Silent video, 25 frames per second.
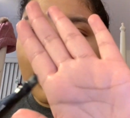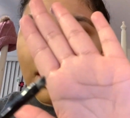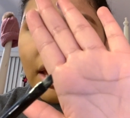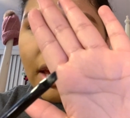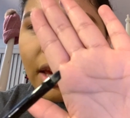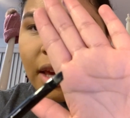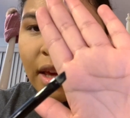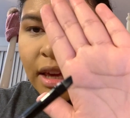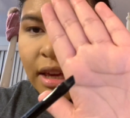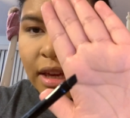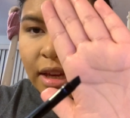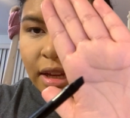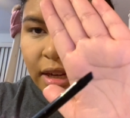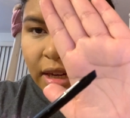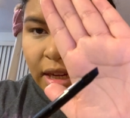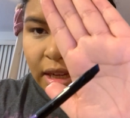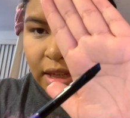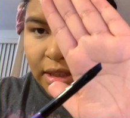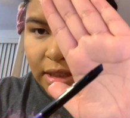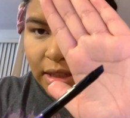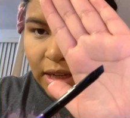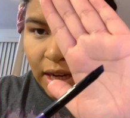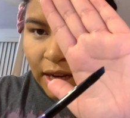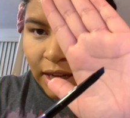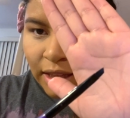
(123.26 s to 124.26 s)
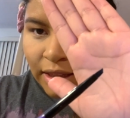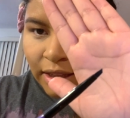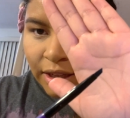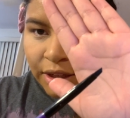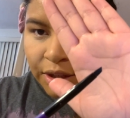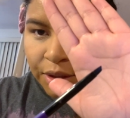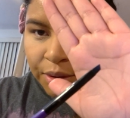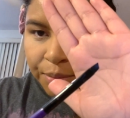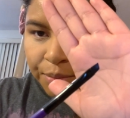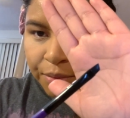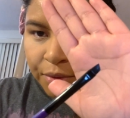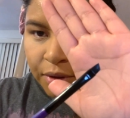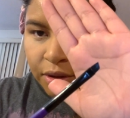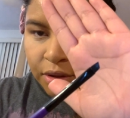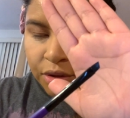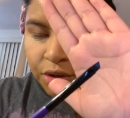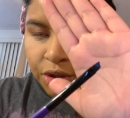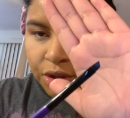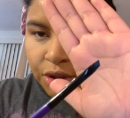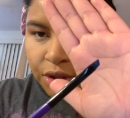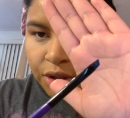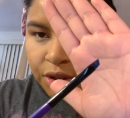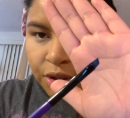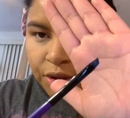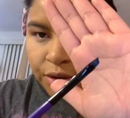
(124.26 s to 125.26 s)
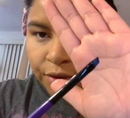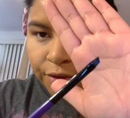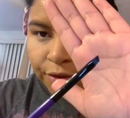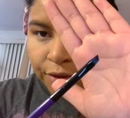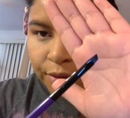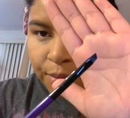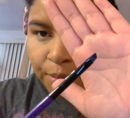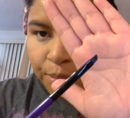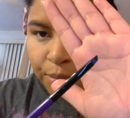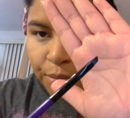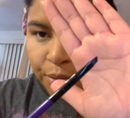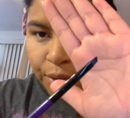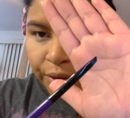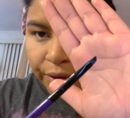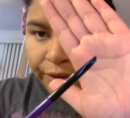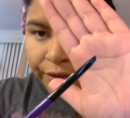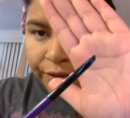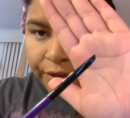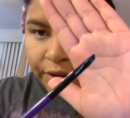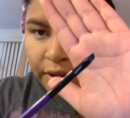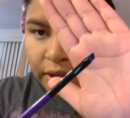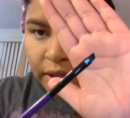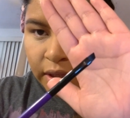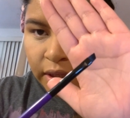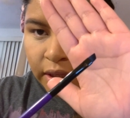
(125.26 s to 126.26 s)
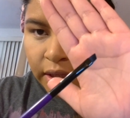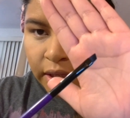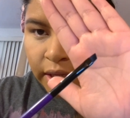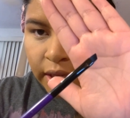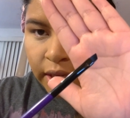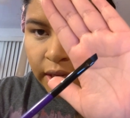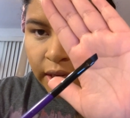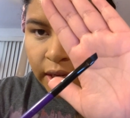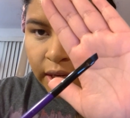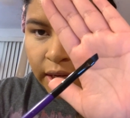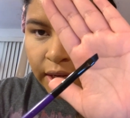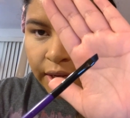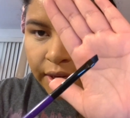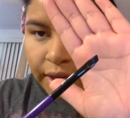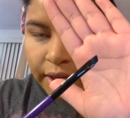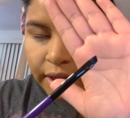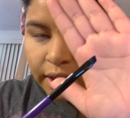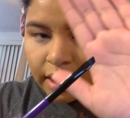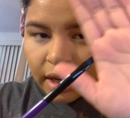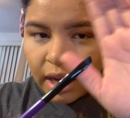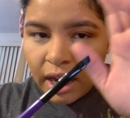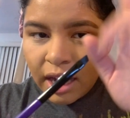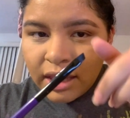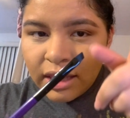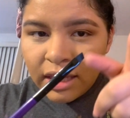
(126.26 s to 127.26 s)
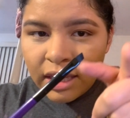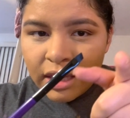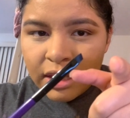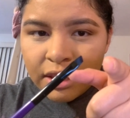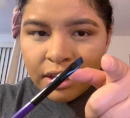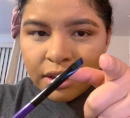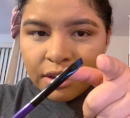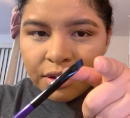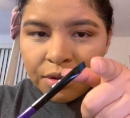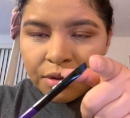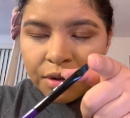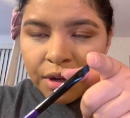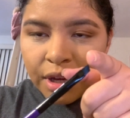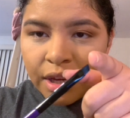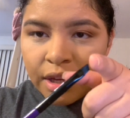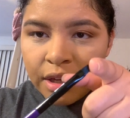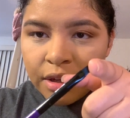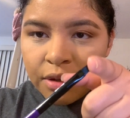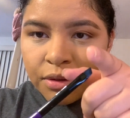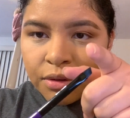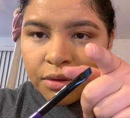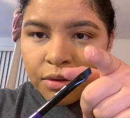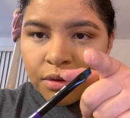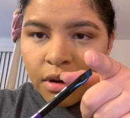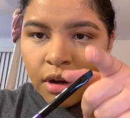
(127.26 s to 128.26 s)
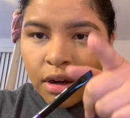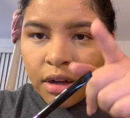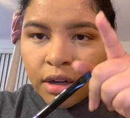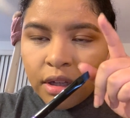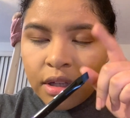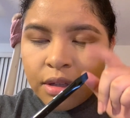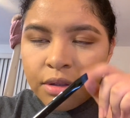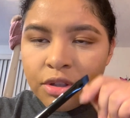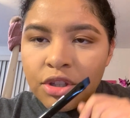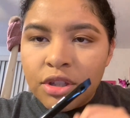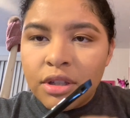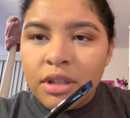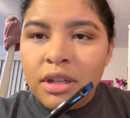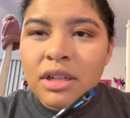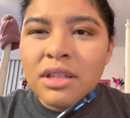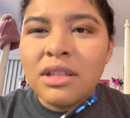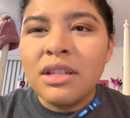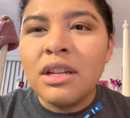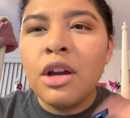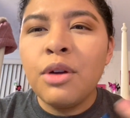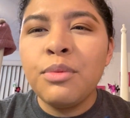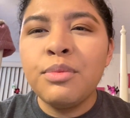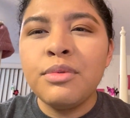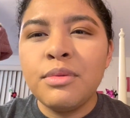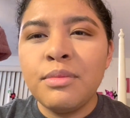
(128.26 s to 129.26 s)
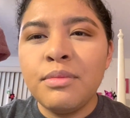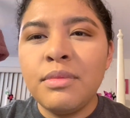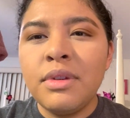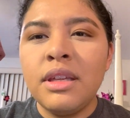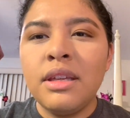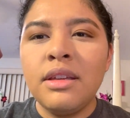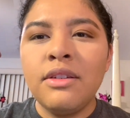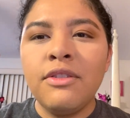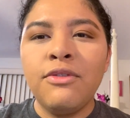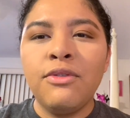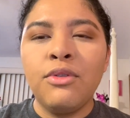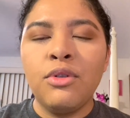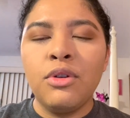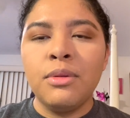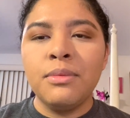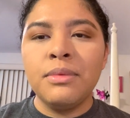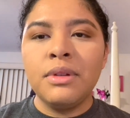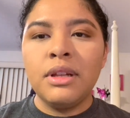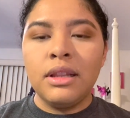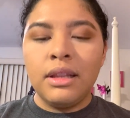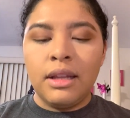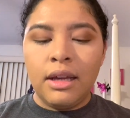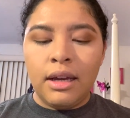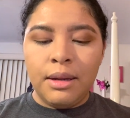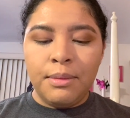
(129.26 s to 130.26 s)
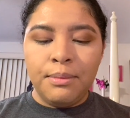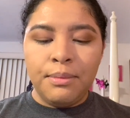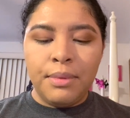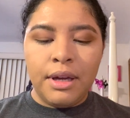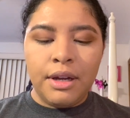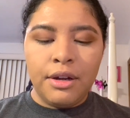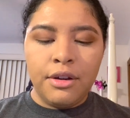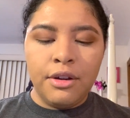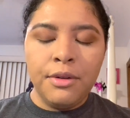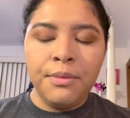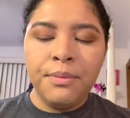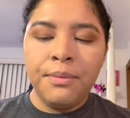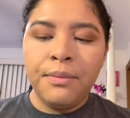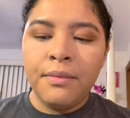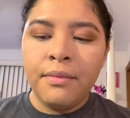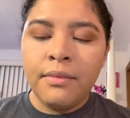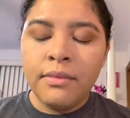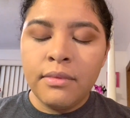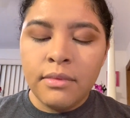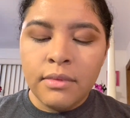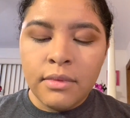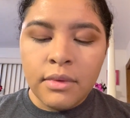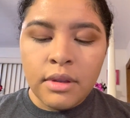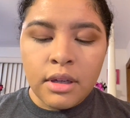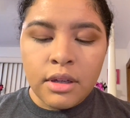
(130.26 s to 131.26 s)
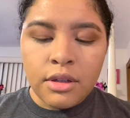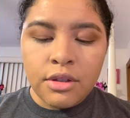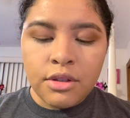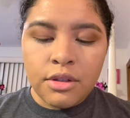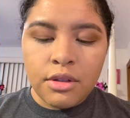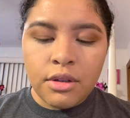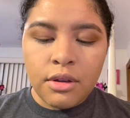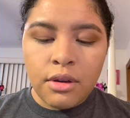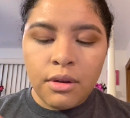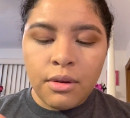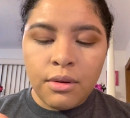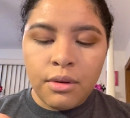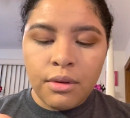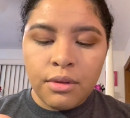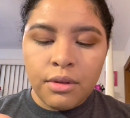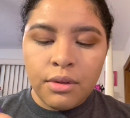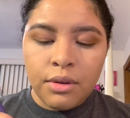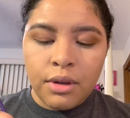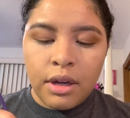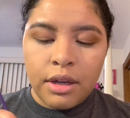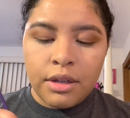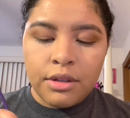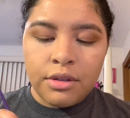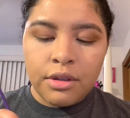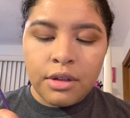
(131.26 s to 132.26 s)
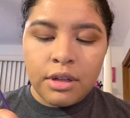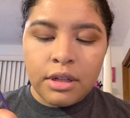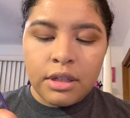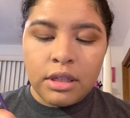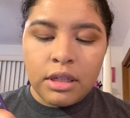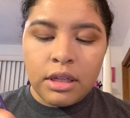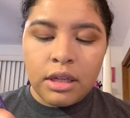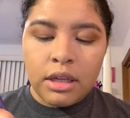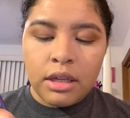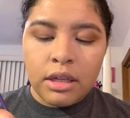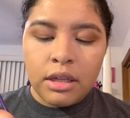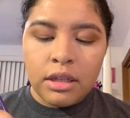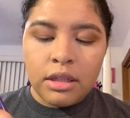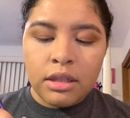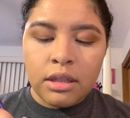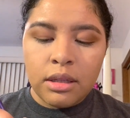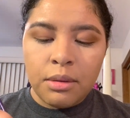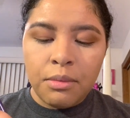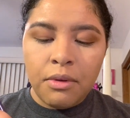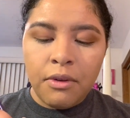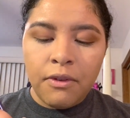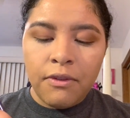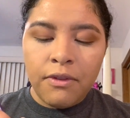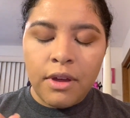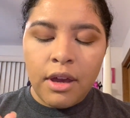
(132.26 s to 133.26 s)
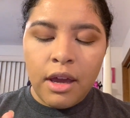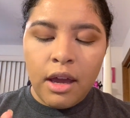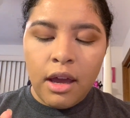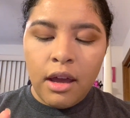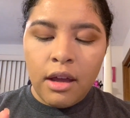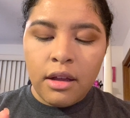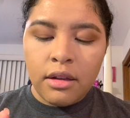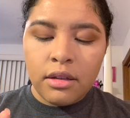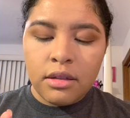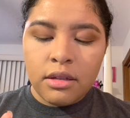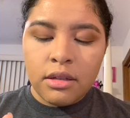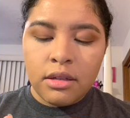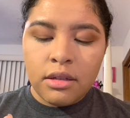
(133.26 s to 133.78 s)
a nice eyeliner brush from Morphe. I like the little angle on it just because it helps me form the line better. So you guys are gonna take some of that